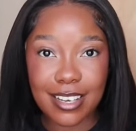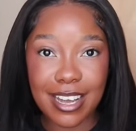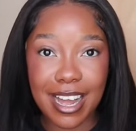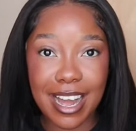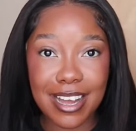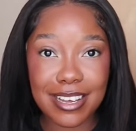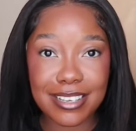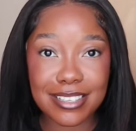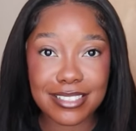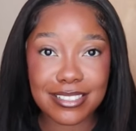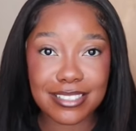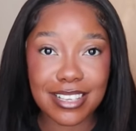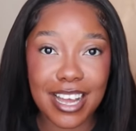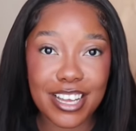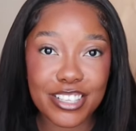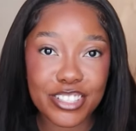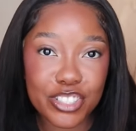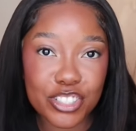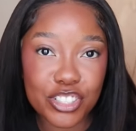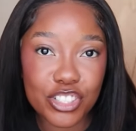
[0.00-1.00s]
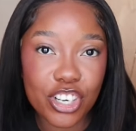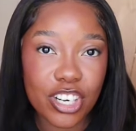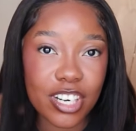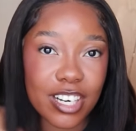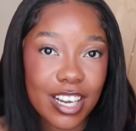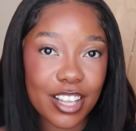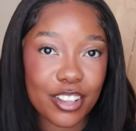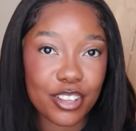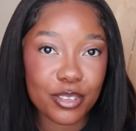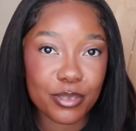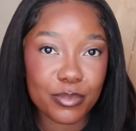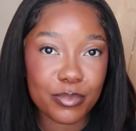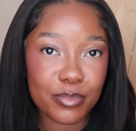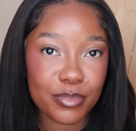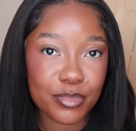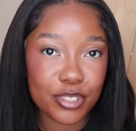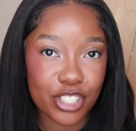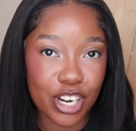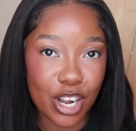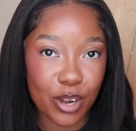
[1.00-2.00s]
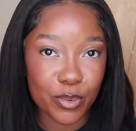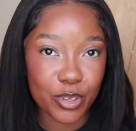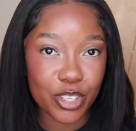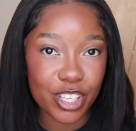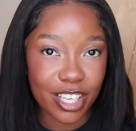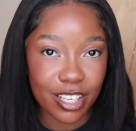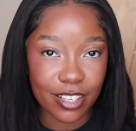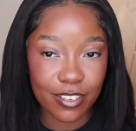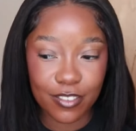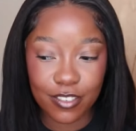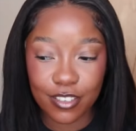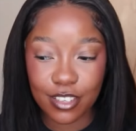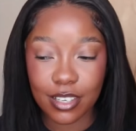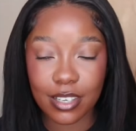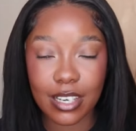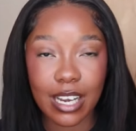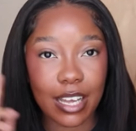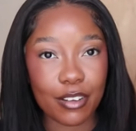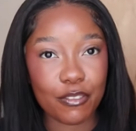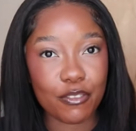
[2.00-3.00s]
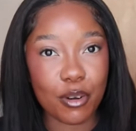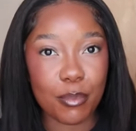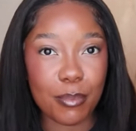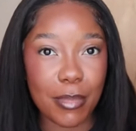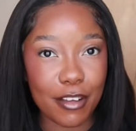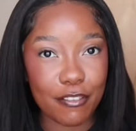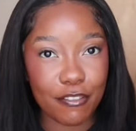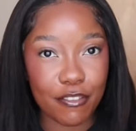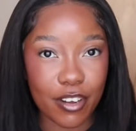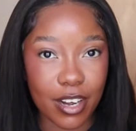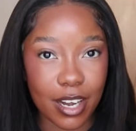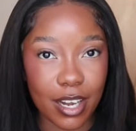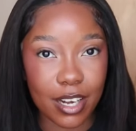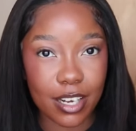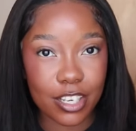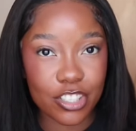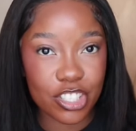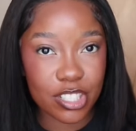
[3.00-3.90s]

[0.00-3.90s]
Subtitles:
Guys, I just got another shower gift, like, from my friend.